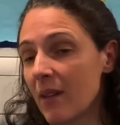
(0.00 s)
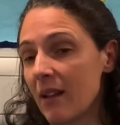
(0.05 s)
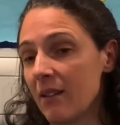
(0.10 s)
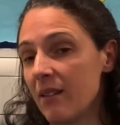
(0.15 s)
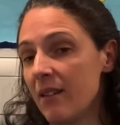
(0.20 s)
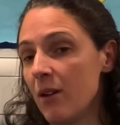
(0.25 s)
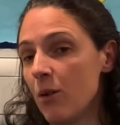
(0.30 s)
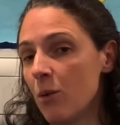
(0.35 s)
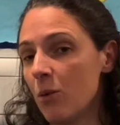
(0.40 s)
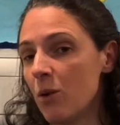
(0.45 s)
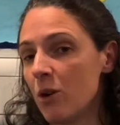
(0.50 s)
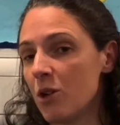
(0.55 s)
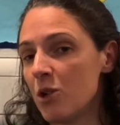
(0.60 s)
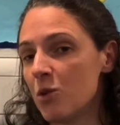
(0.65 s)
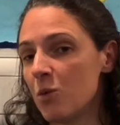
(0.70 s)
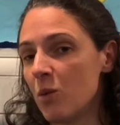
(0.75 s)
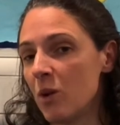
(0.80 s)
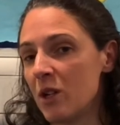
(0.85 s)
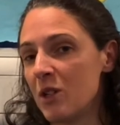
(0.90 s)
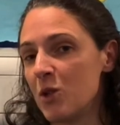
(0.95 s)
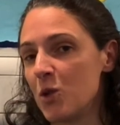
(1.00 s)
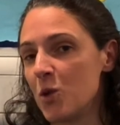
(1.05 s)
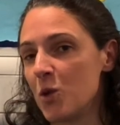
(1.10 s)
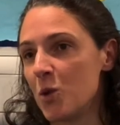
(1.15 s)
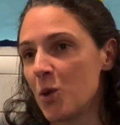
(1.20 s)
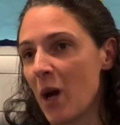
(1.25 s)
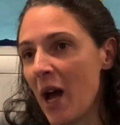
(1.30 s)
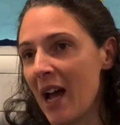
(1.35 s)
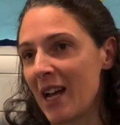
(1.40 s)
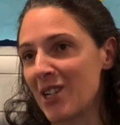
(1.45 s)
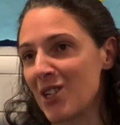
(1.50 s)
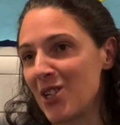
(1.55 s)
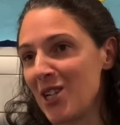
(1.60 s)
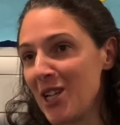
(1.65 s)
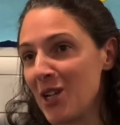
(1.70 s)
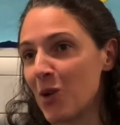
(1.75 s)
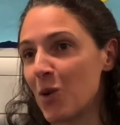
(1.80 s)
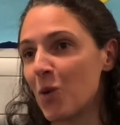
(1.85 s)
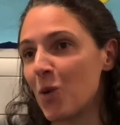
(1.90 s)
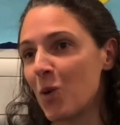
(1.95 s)
the award was to actually
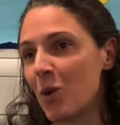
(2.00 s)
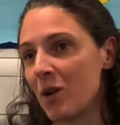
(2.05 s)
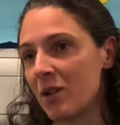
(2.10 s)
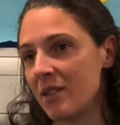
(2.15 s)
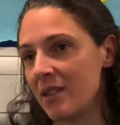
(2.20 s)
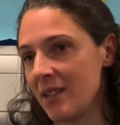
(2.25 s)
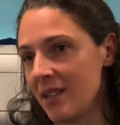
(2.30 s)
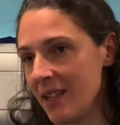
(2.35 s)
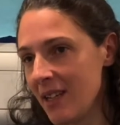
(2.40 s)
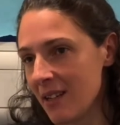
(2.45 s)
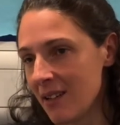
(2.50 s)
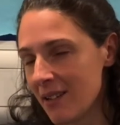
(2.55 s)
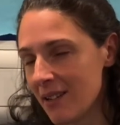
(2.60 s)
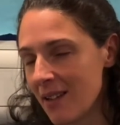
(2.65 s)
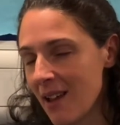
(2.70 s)
coordinate